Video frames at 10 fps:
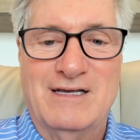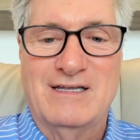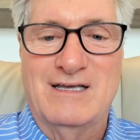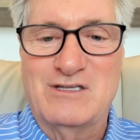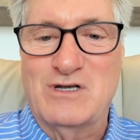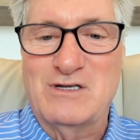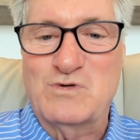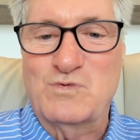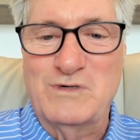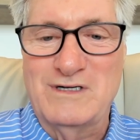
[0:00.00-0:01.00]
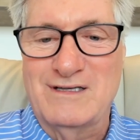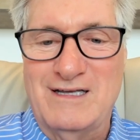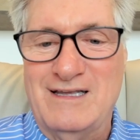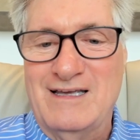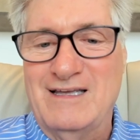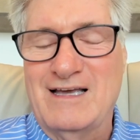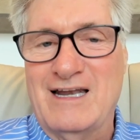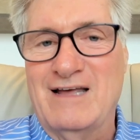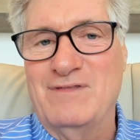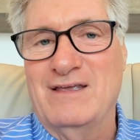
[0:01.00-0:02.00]
It's really, you
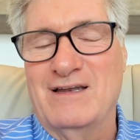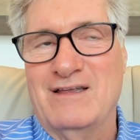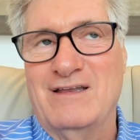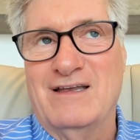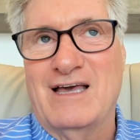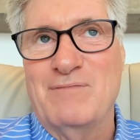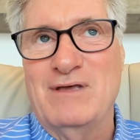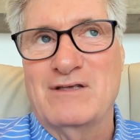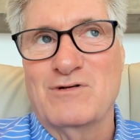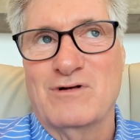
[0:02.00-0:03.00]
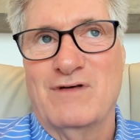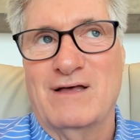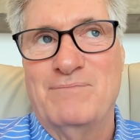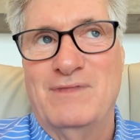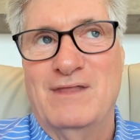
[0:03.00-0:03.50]
gotta be sort of a